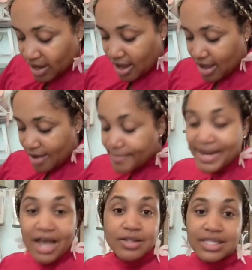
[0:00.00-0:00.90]

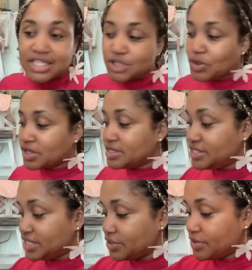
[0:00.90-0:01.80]
Now, this is where the
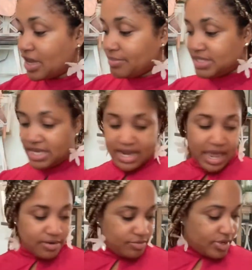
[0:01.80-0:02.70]
deal comes in
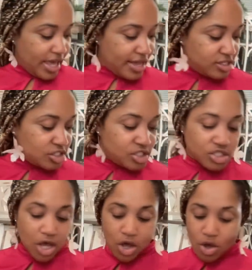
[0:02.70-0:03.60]
at. Okay.
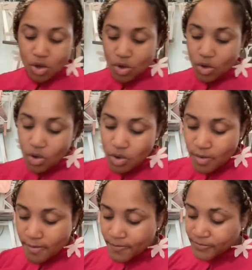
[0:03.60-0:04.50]
So
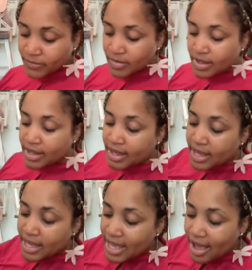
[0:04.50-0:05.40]

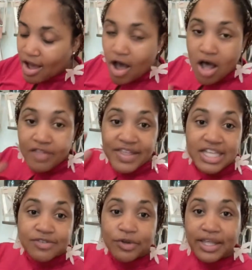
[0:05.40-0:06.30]
all of the
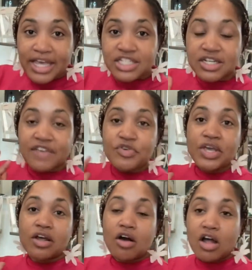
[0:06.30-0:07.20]
exfoliation, if you
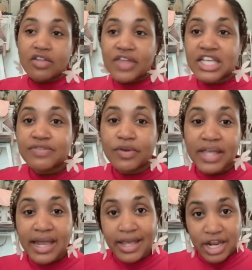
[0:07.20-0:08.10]
get all of the
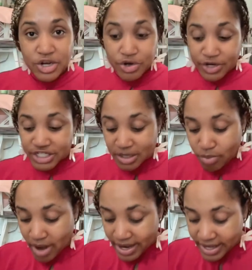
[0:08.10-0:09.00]
exfoliating and nourishing
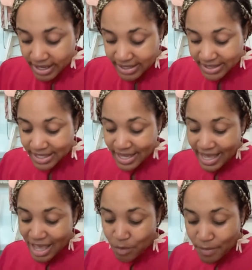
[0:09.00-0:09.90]
products,
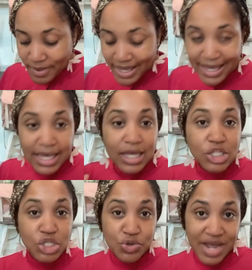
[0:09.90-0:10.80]
it will be
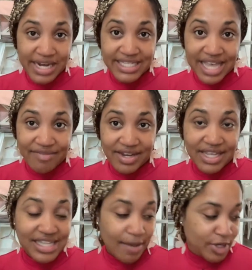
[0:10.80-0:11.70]
$297
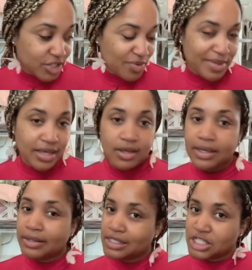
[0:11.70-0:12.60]
is how much it would be.
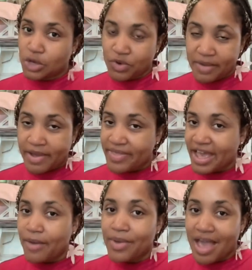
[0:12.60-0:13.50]
Don't worry about
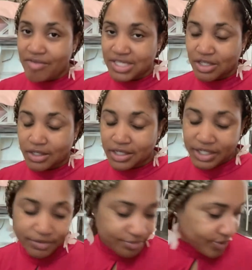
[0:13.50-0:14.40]
that. We have it still in a
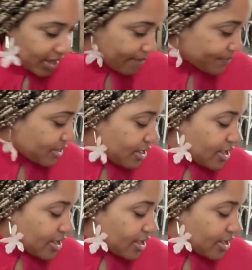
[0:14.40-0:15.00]
deal. Okay.